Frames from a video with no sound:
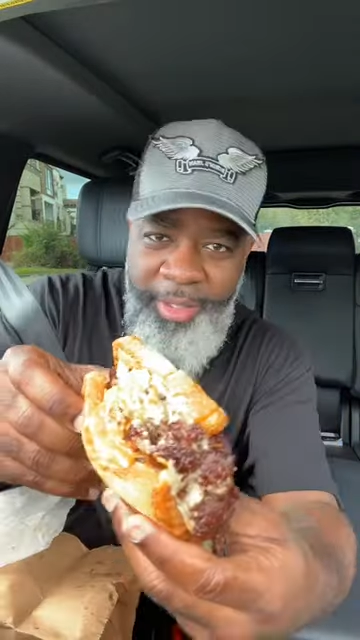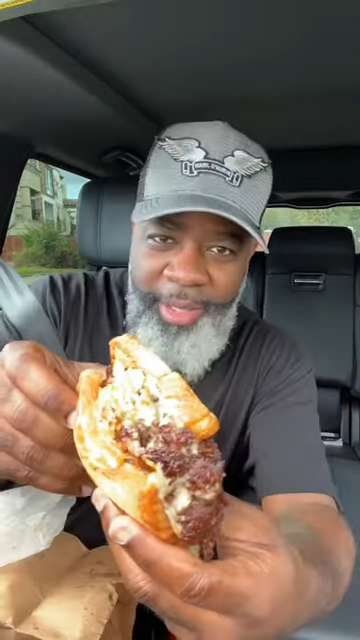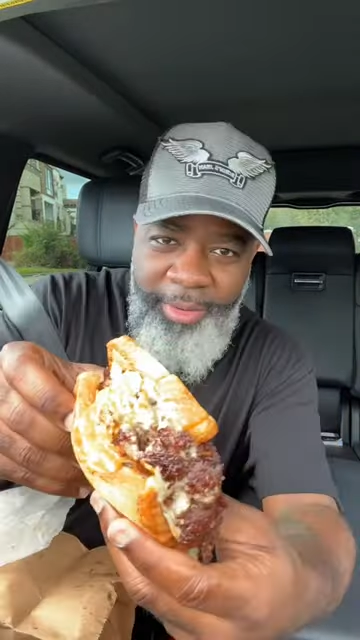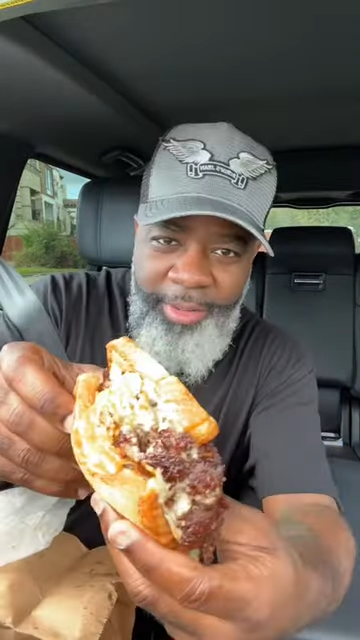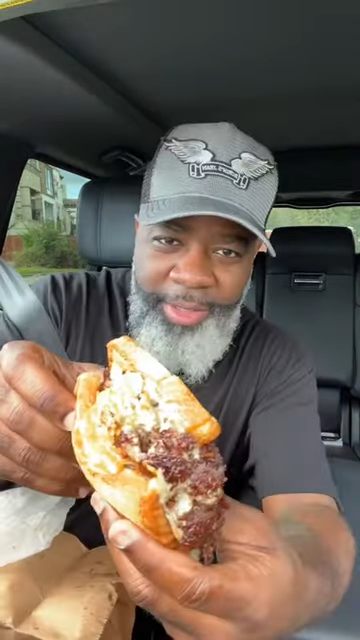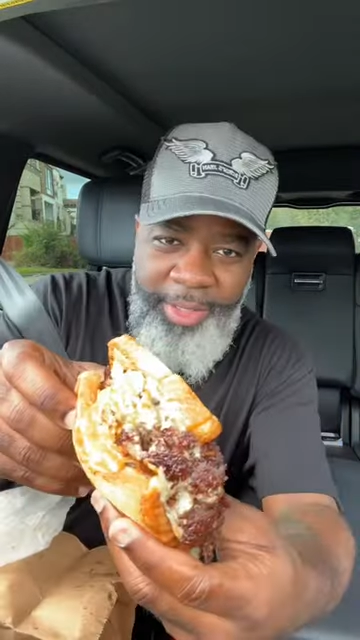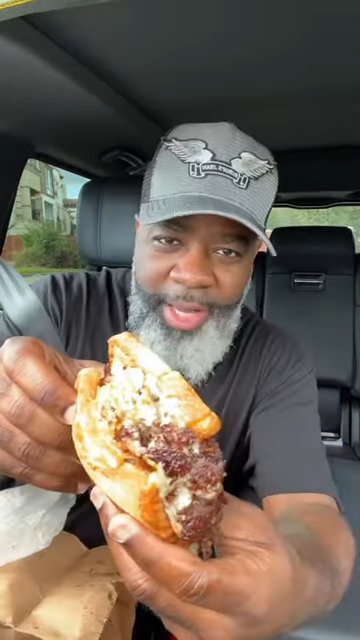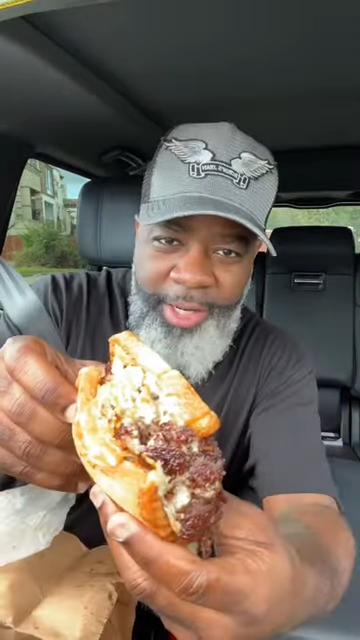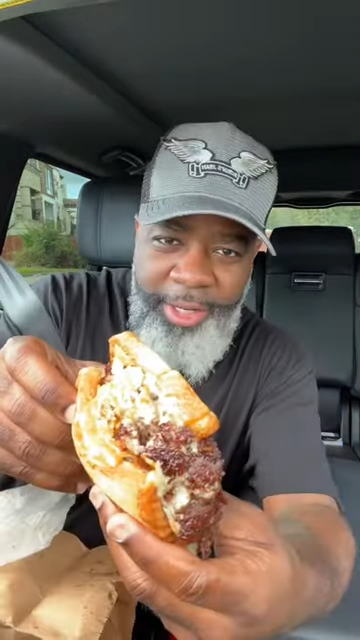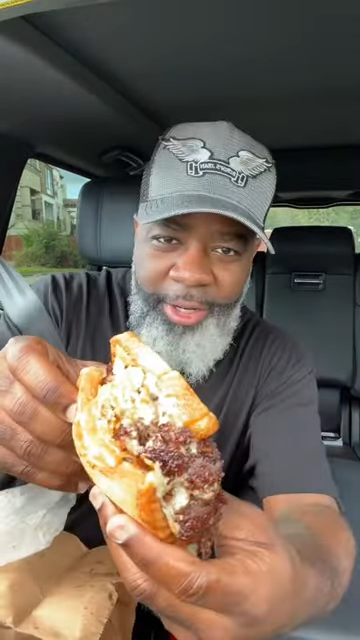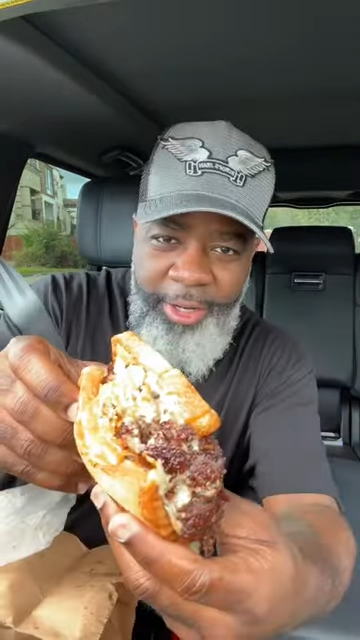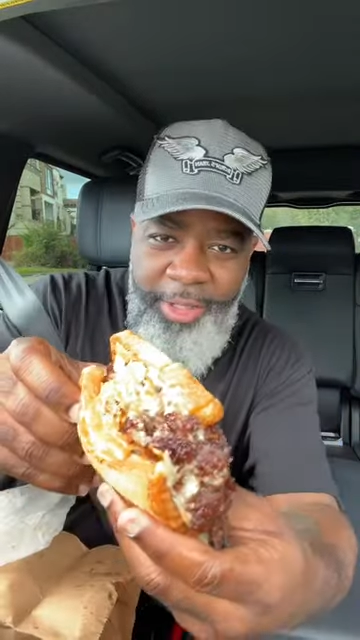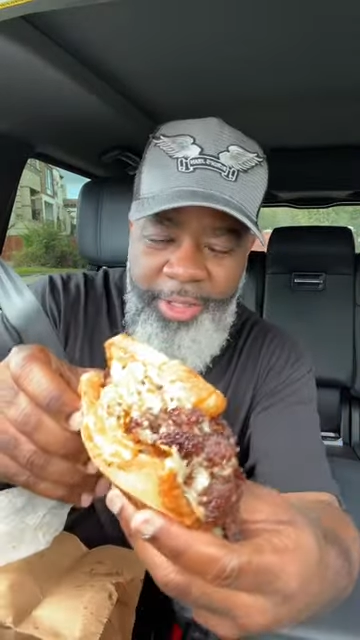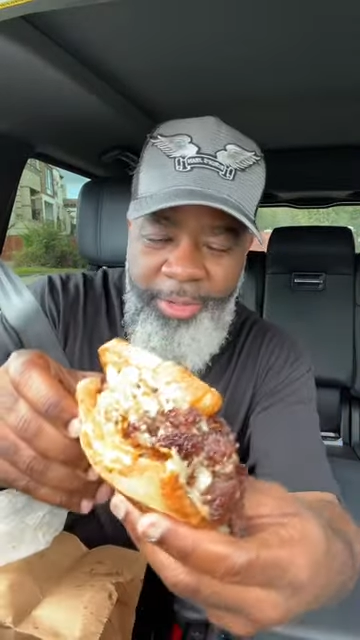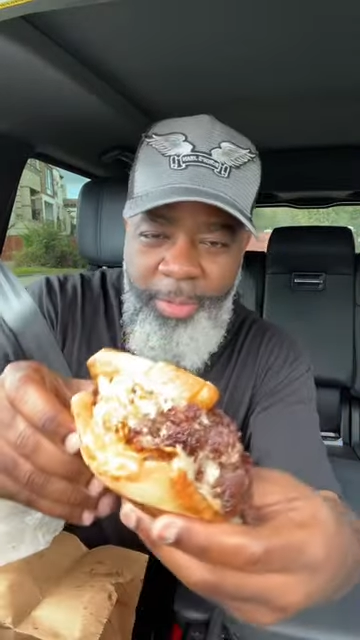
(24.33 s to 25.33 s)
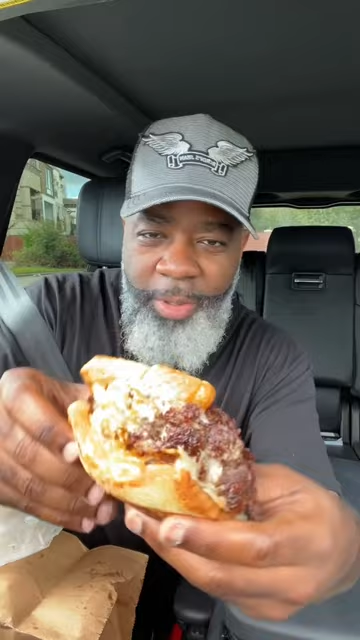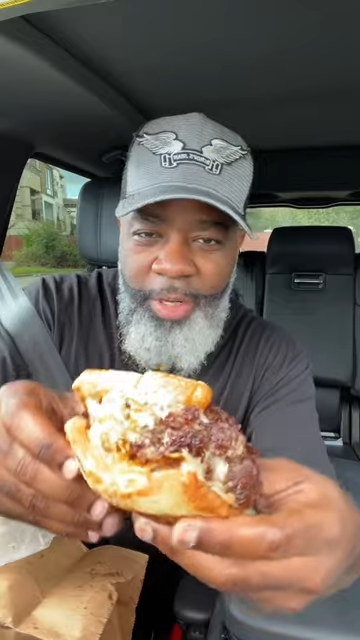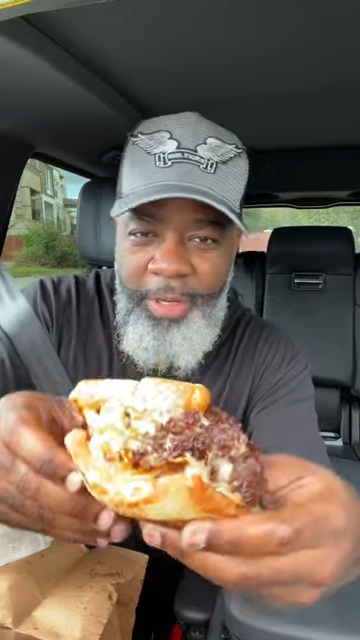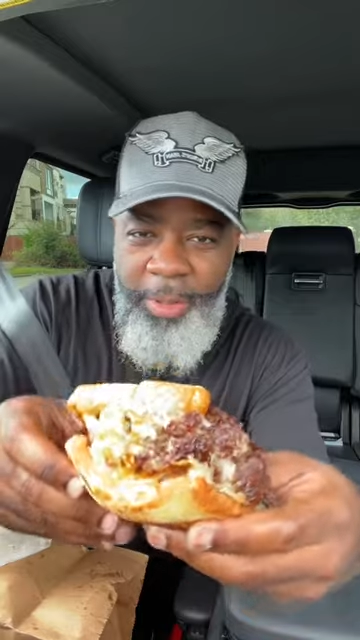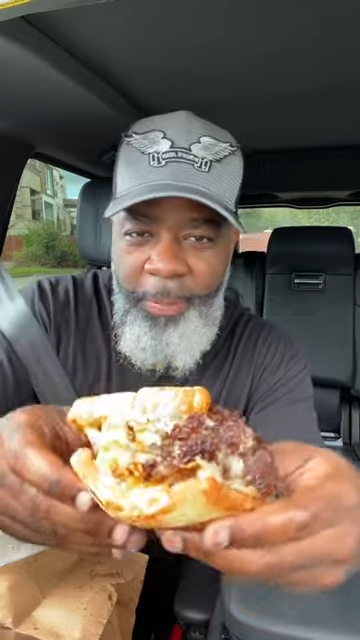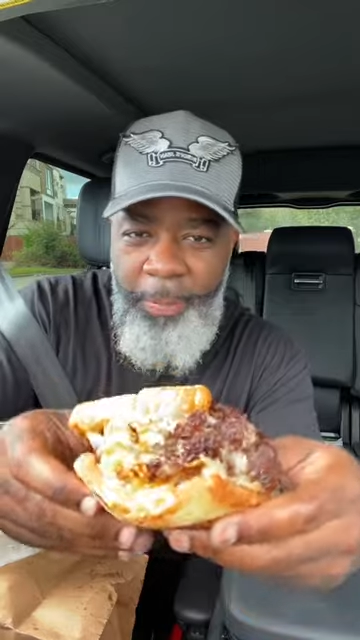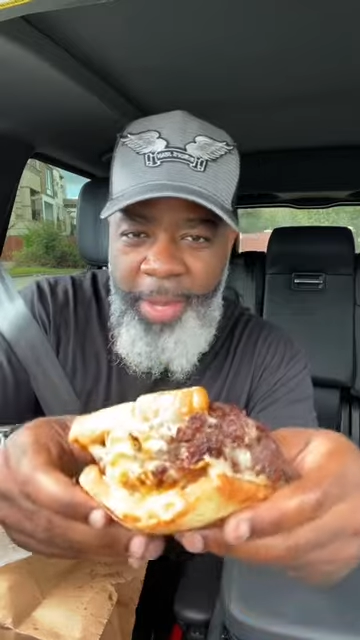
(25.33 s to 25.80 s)
I want y'all to know this one
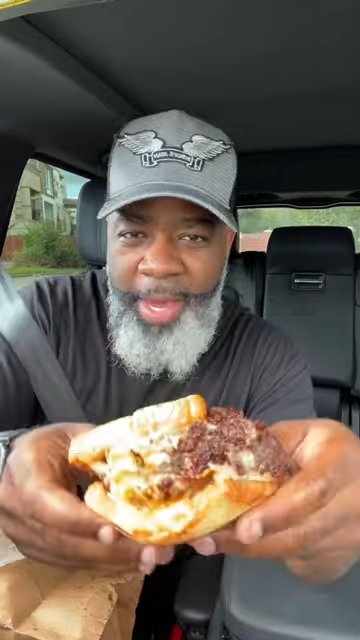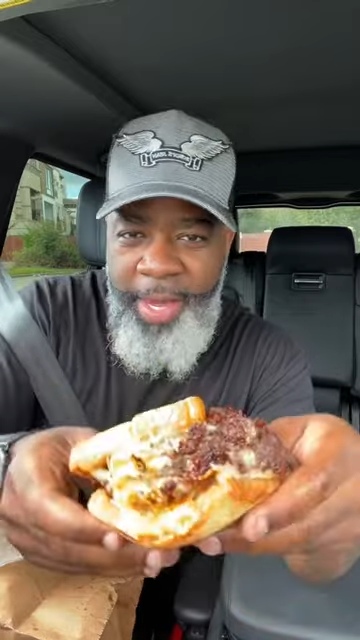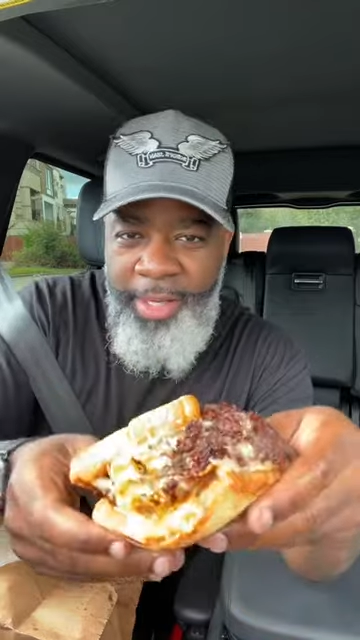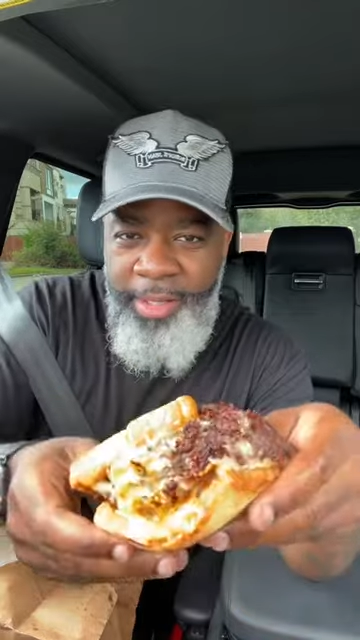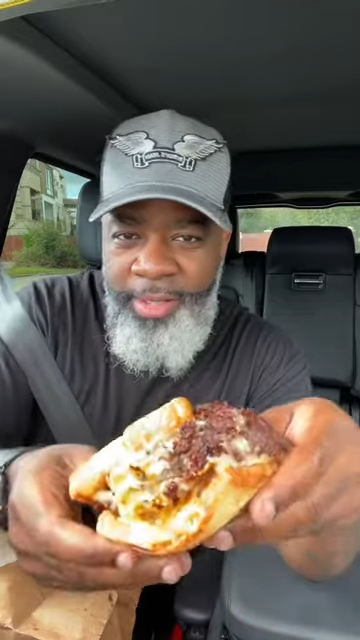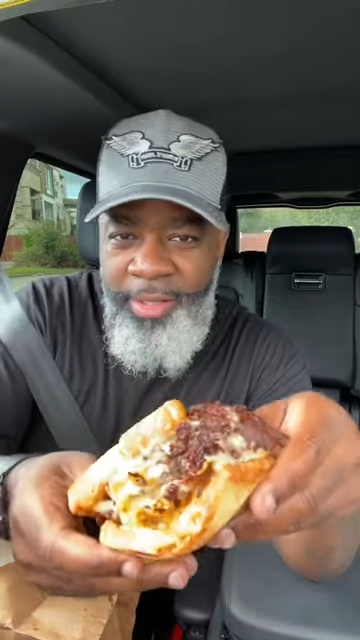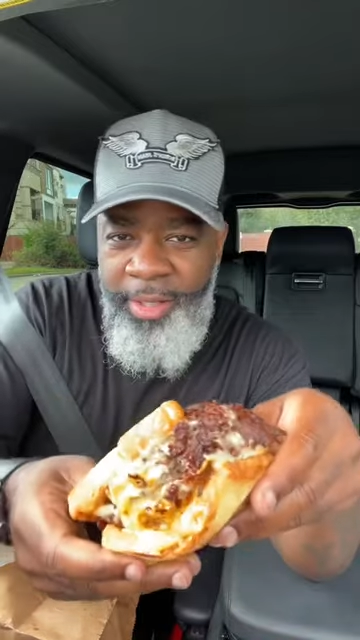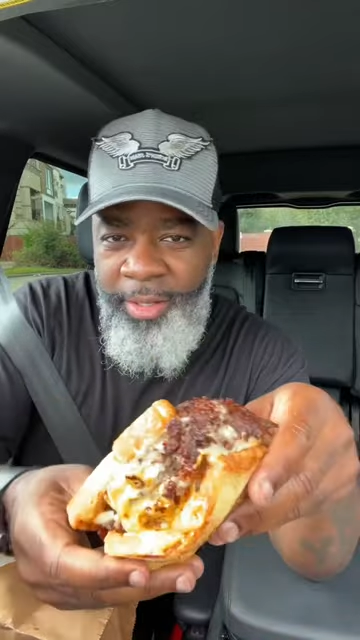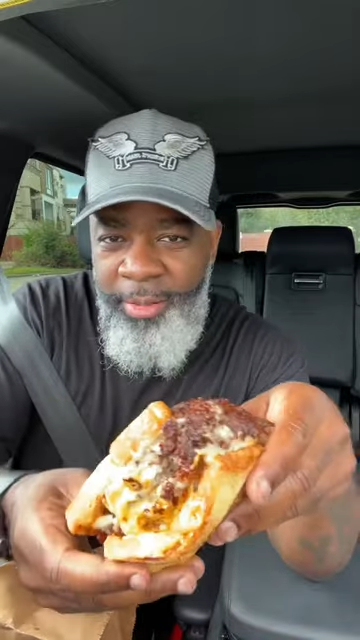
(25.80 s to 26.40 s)
of them patties,